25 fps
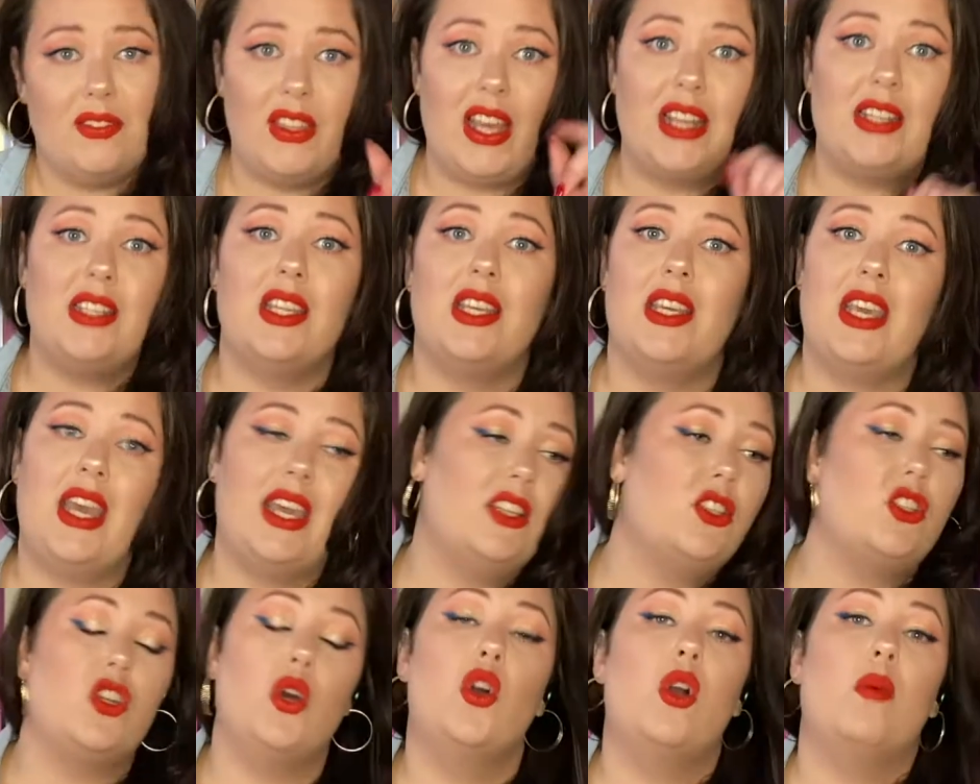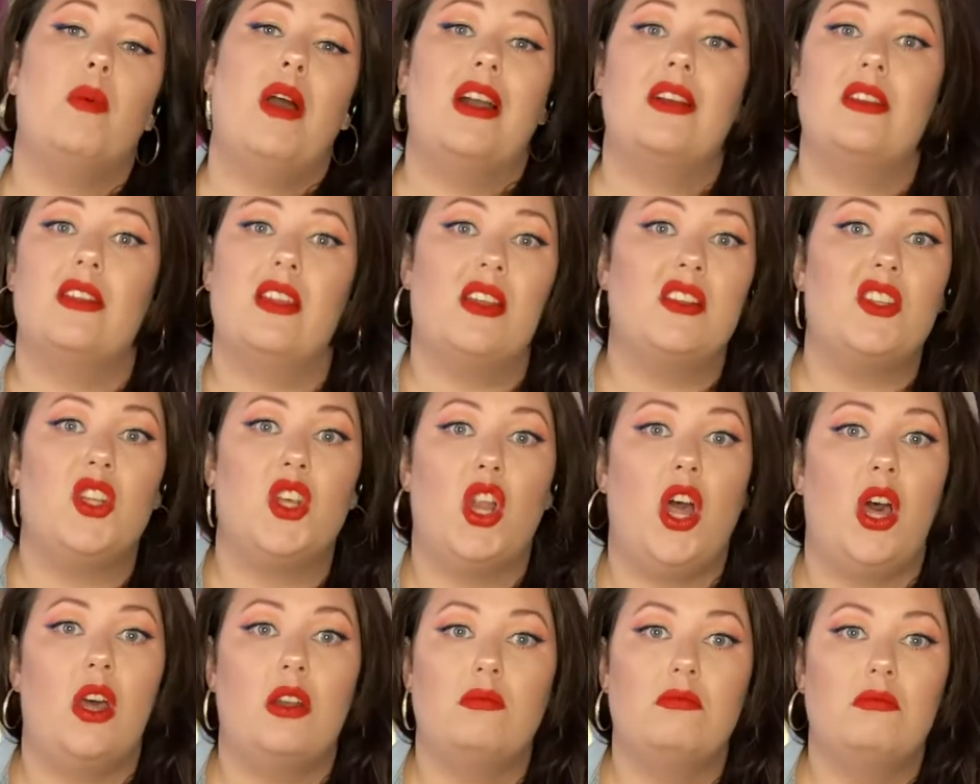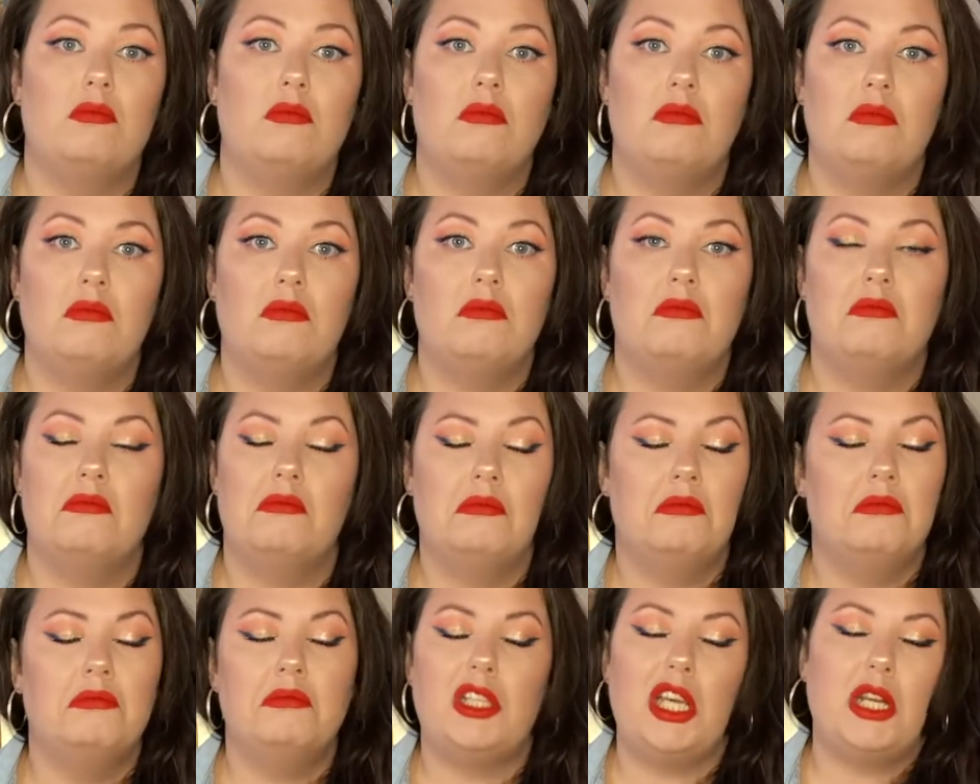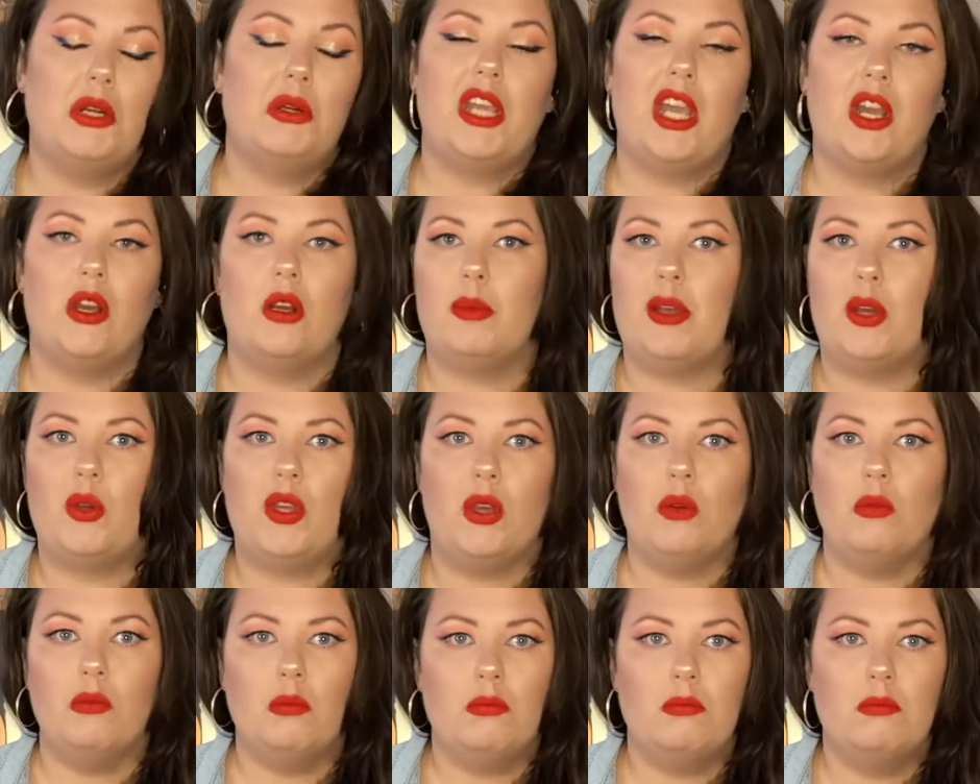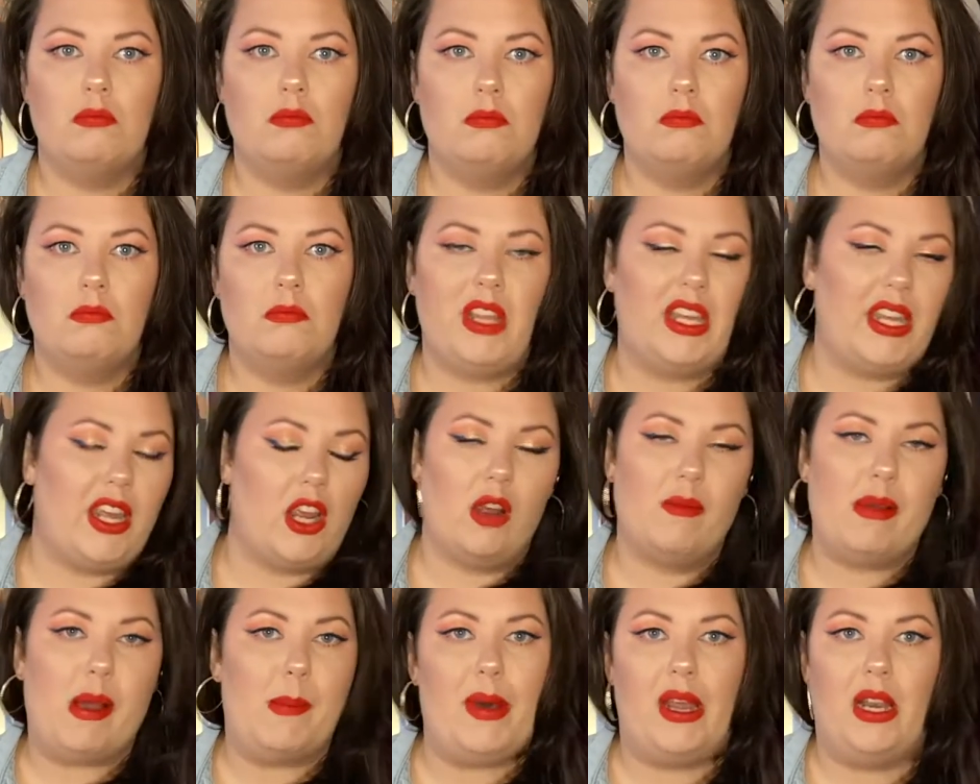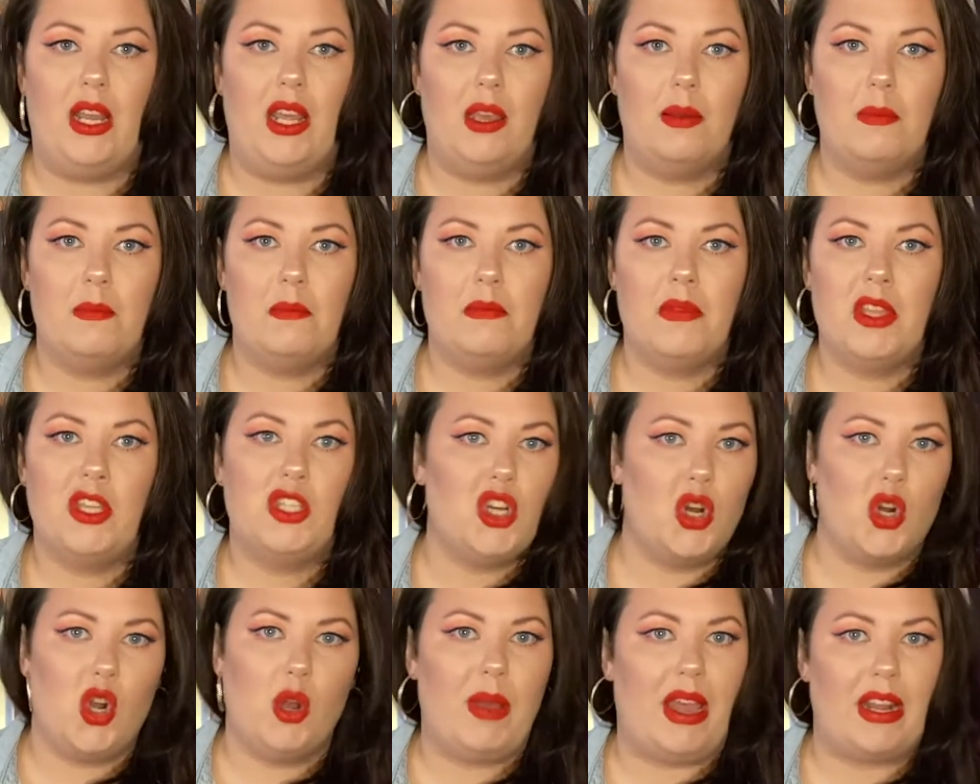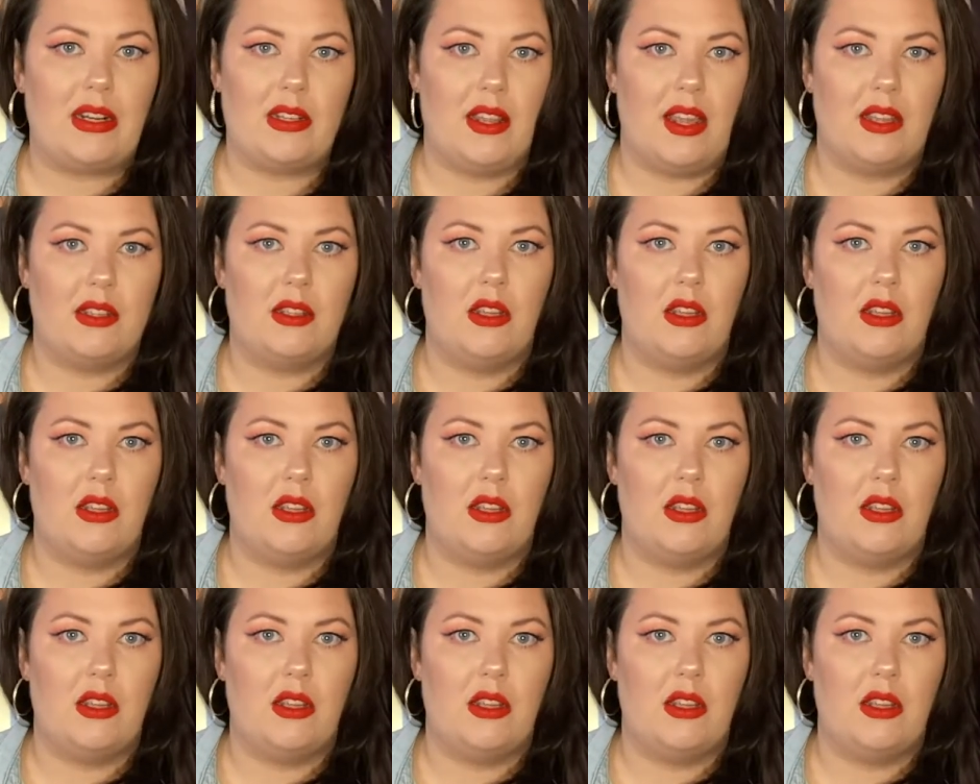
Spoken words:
that's the case, don't go back to that salon. They don't care about you. They care about money. Don't go back to that